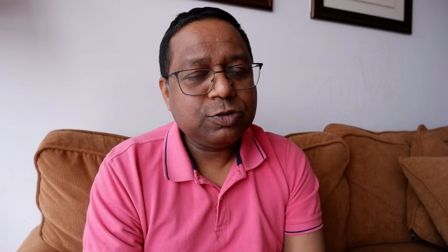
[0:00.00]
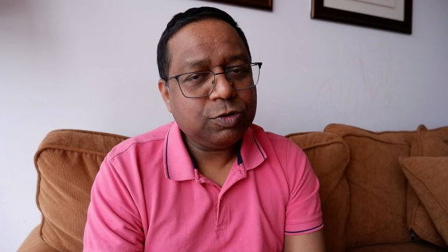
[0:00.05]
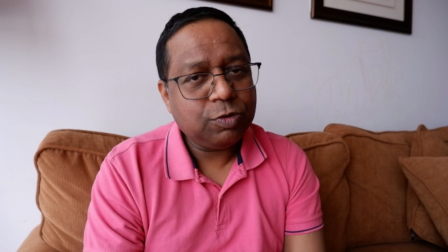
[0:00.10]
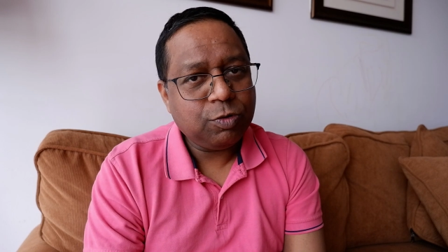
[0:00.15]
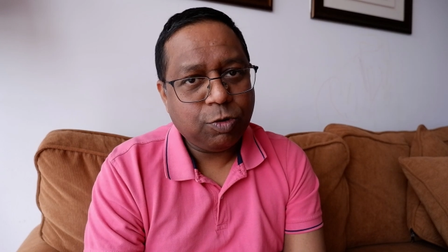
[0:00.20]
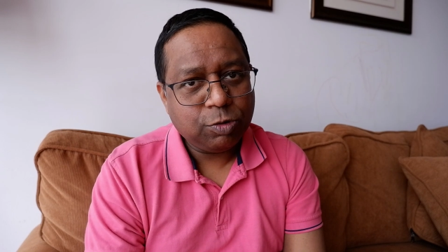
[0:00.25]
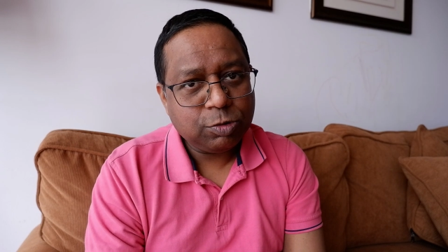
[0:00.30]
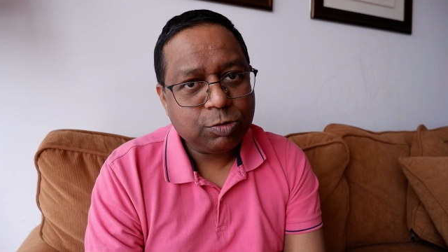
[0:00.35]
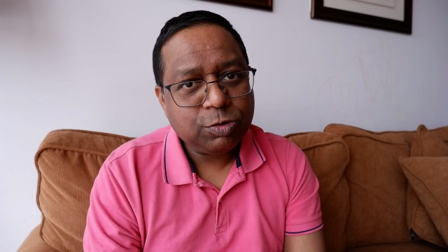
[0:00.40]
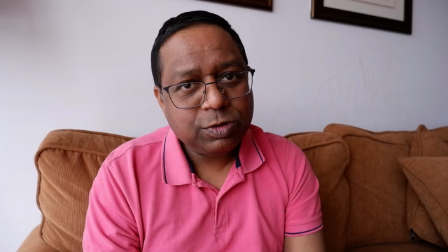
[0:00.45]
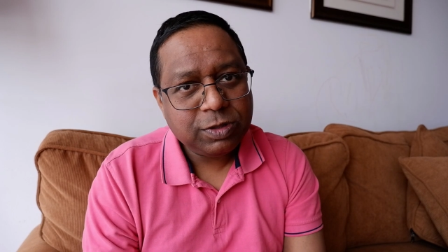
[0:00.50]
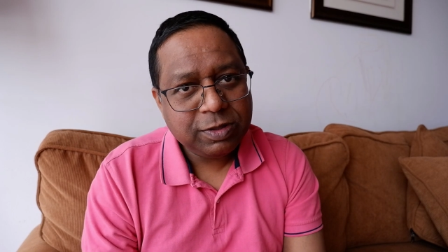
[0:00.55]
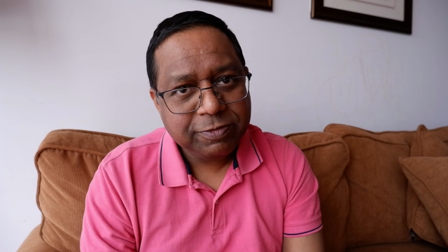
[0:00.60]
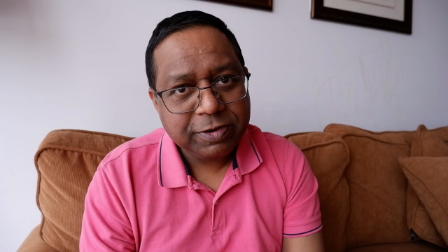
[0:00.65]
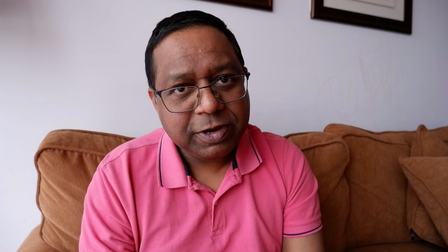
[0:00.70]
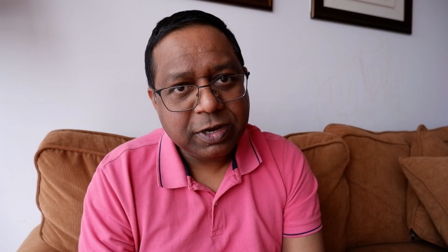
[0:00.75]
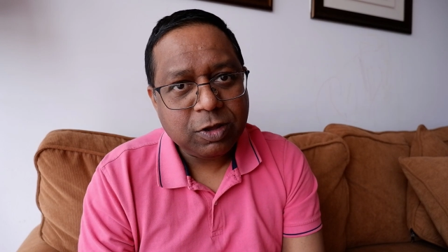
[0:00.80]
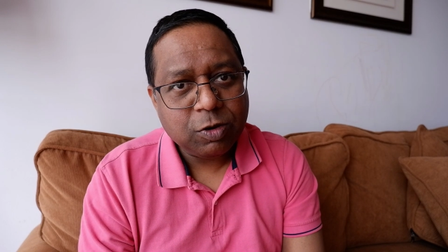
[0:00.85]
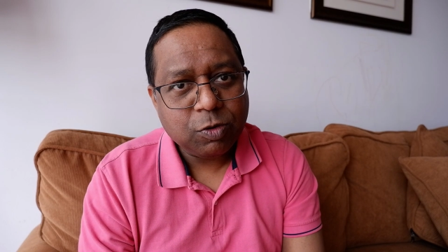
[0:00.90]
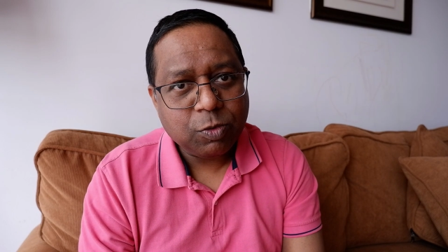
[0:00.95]
So go through the
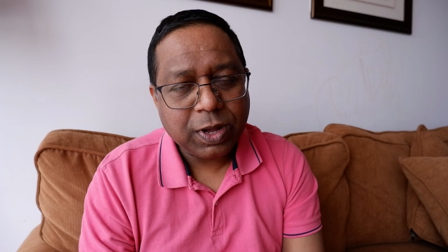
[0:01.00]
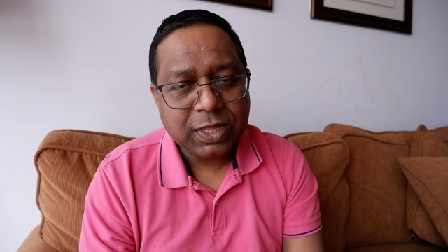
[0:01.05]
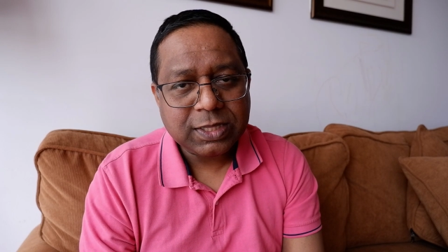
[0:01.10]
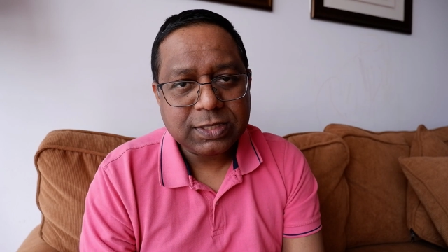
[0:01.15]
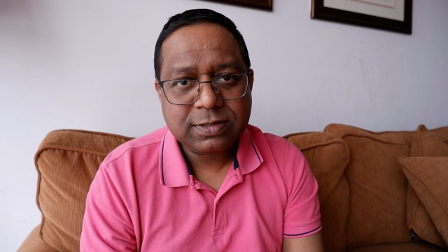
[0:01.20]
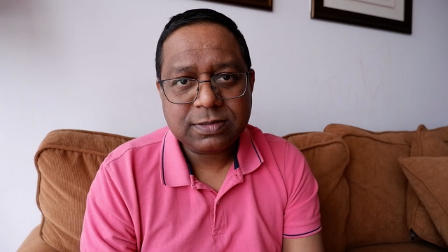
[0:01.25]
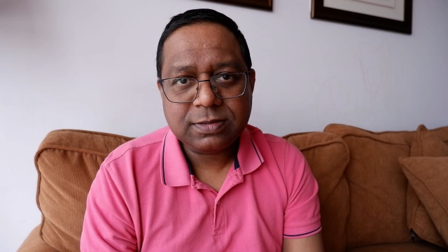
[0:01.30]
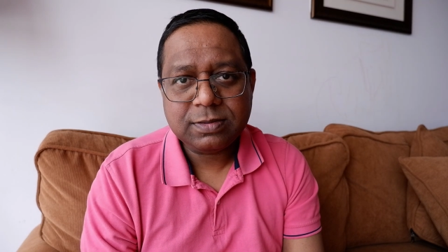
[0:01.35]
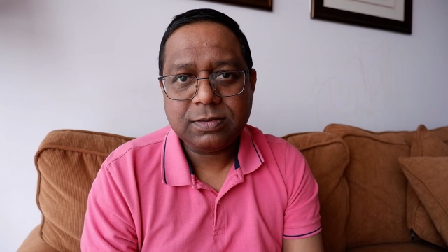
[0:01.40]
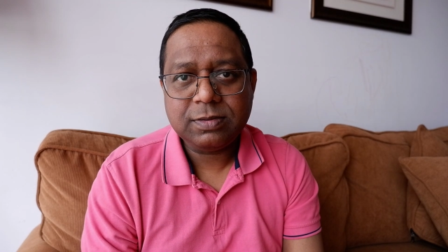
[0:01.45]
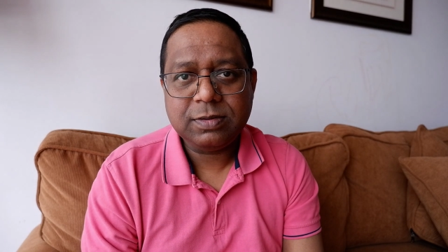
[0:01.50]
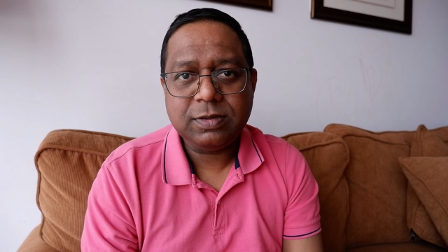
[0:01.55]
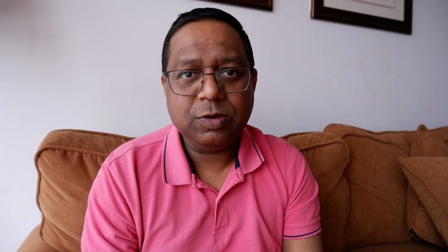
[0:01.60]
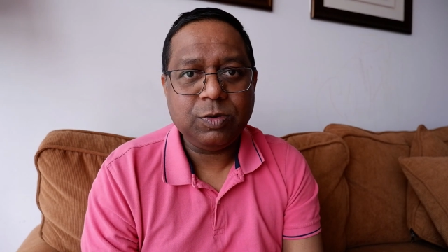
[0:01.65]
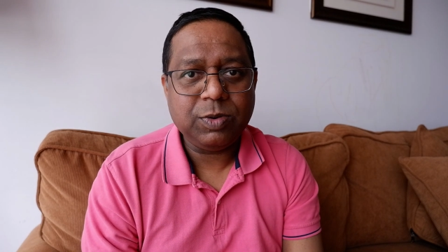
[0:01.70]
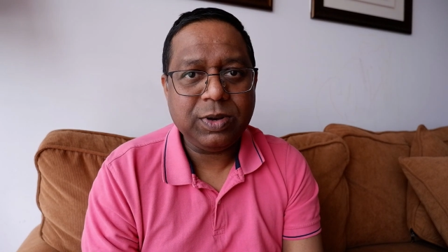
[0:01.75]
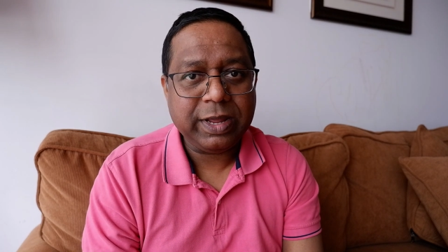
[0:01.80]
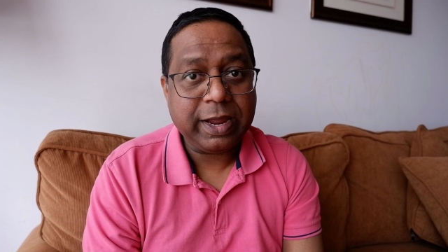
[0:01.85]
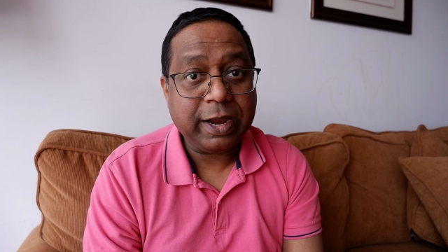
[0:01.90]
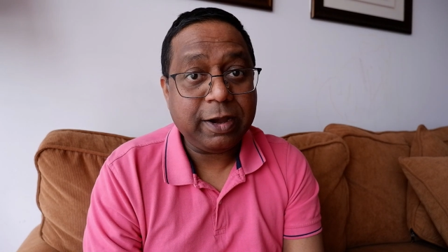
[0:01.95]
video once.
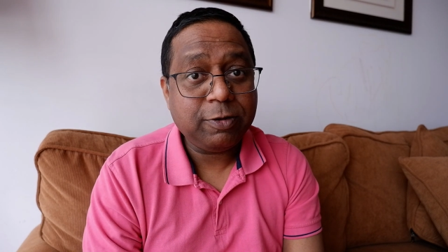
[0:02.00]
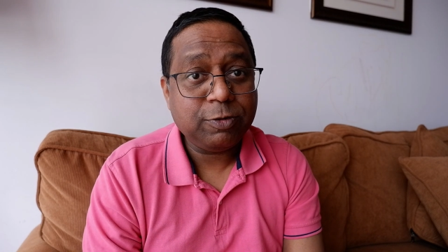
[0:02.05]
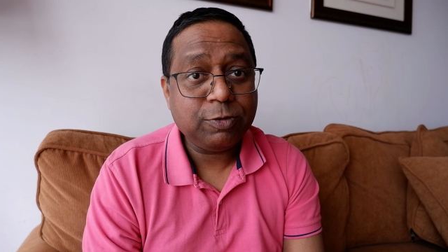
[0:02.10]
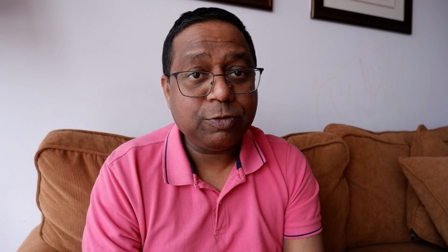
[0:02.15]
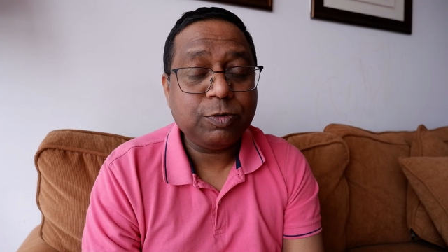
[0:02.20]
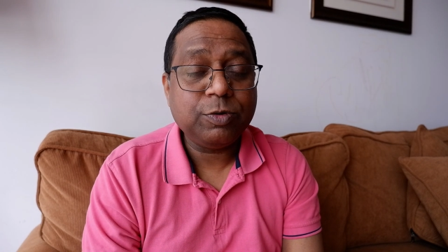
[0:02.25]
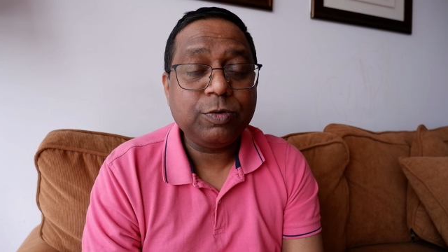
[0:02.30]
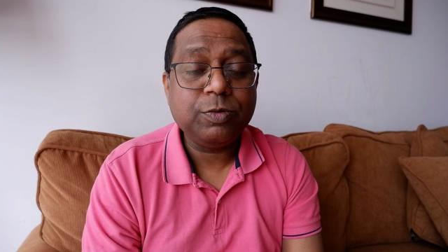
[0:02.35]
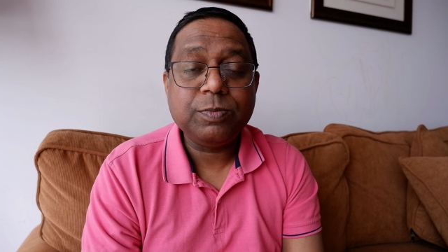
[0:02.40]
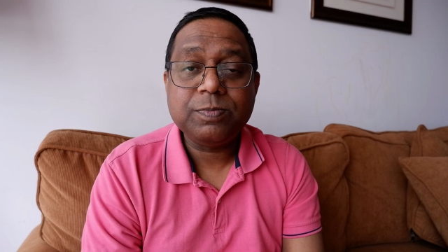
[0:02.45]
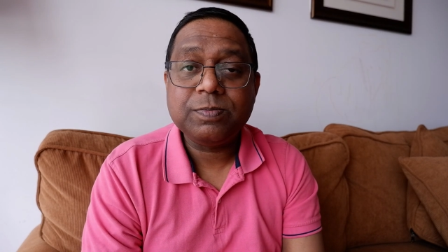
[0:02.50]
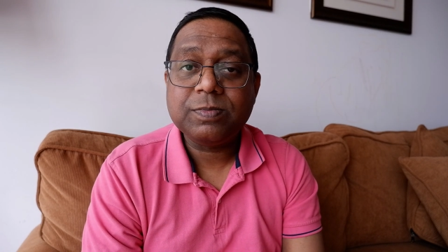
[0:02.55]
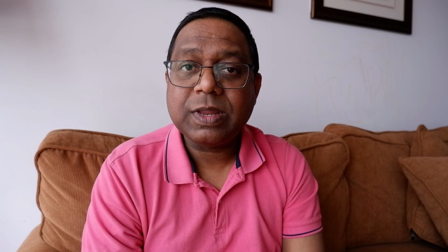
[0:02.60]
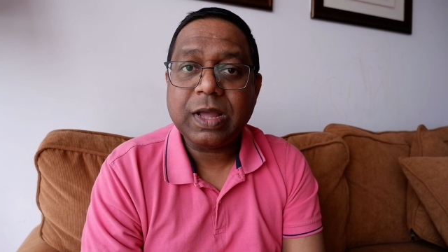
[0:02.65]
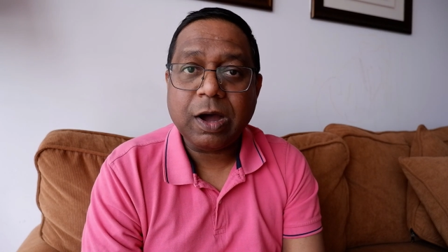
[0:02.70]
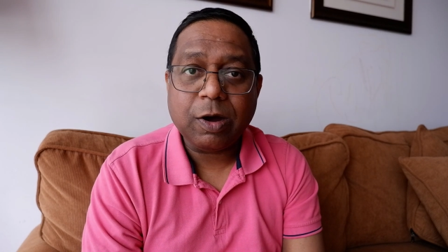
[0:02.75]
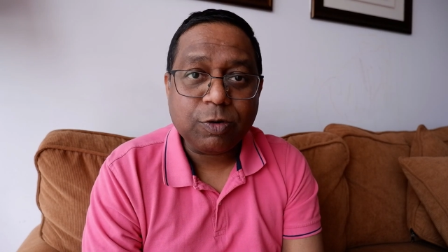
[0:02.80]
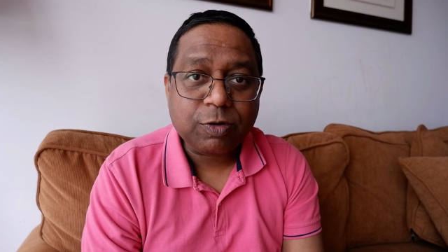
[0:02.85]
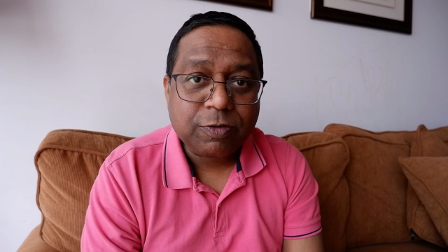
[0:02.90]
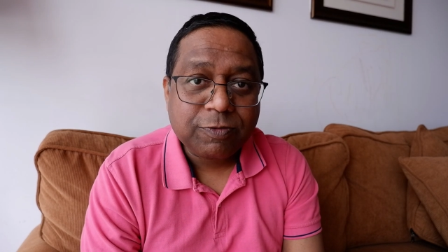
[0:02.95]
You will get to know
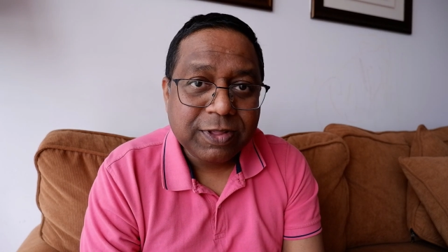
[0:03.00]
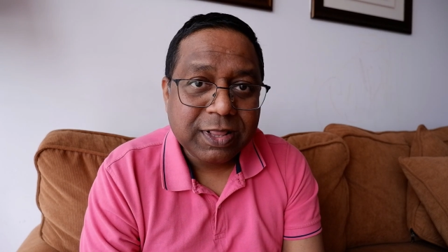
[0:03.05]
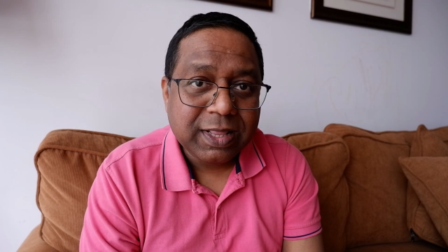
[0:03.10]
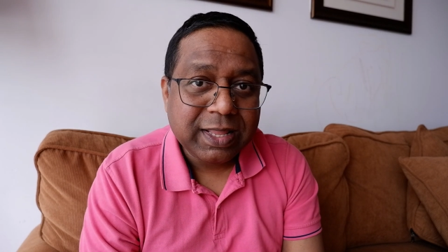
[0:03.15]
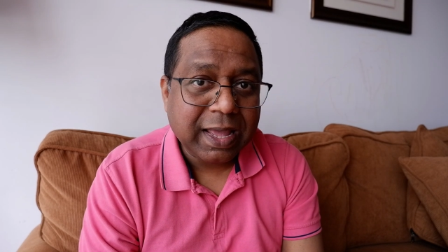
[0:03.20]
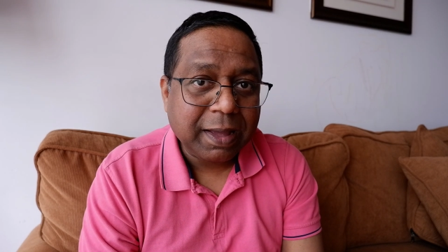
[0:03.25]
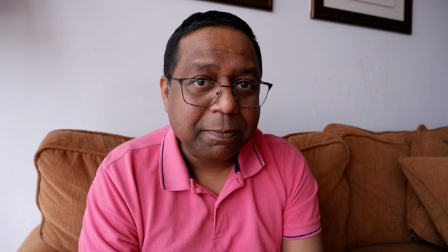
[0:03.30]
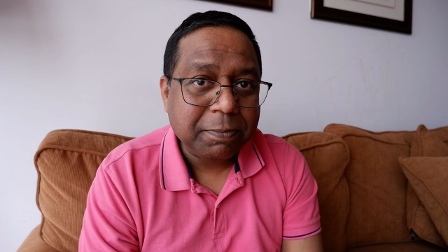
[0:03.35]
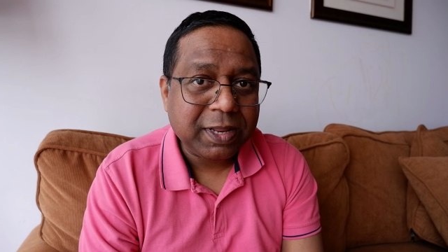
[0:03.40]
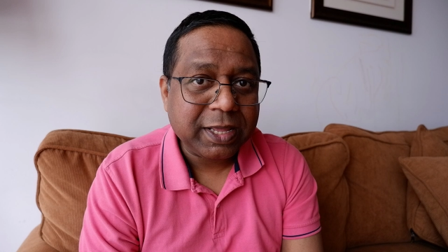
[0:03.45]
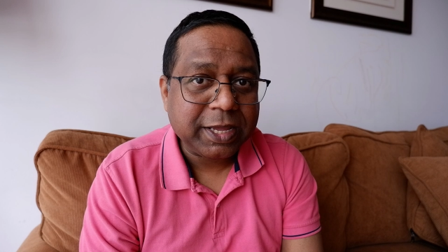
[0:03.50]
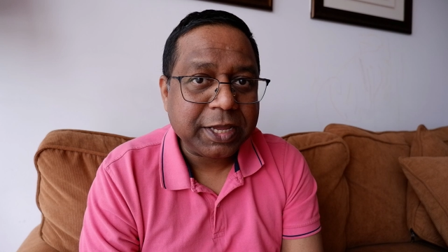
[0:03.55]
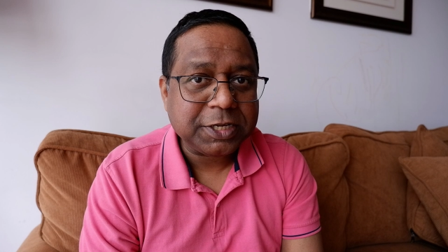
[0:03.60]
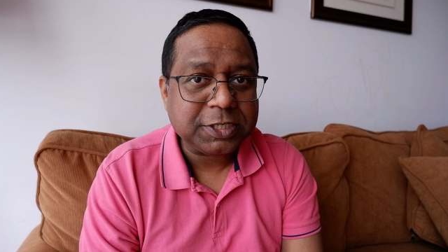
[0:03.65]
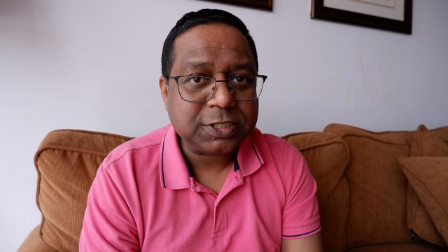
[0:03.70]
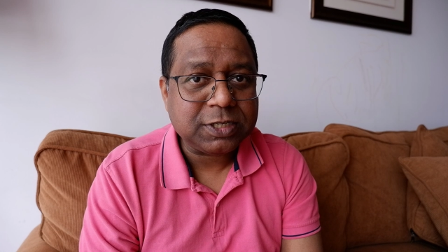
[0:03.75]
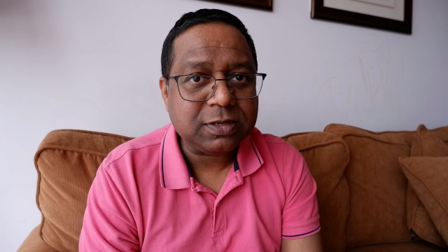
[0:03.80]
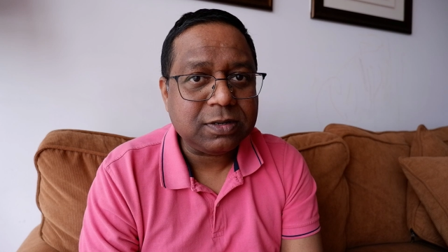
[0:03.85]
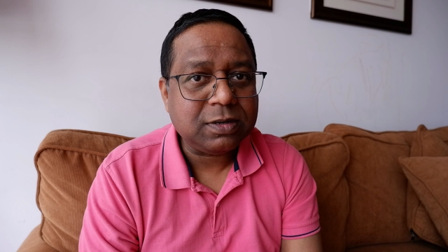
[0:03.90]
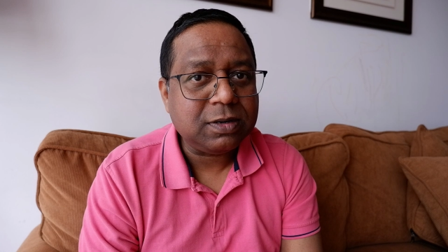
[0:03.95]
how to fill the
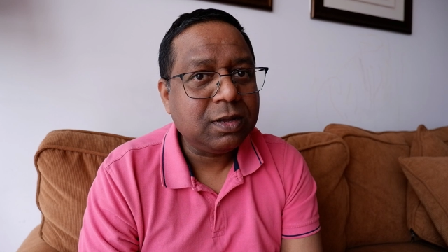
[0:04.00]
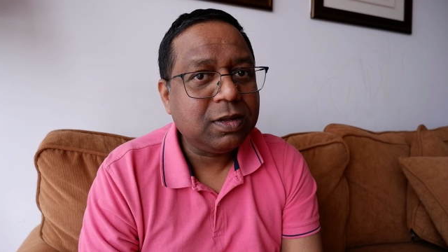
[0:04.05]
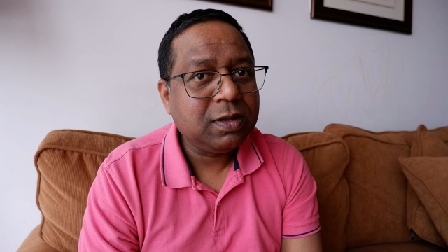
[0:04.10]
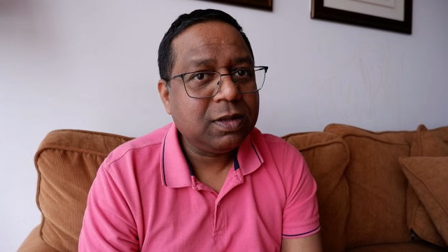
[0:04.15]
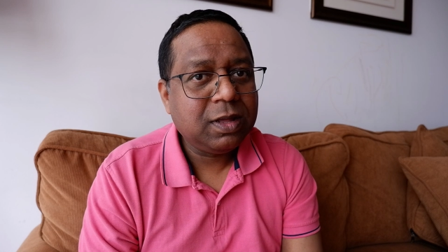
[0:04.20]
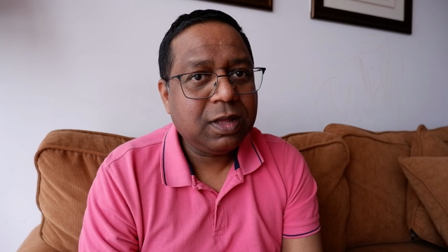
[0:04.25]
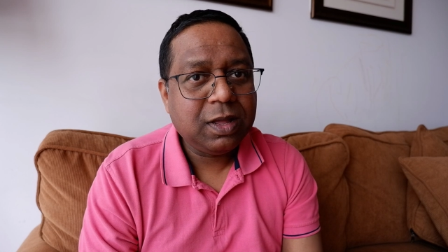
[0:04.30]
application,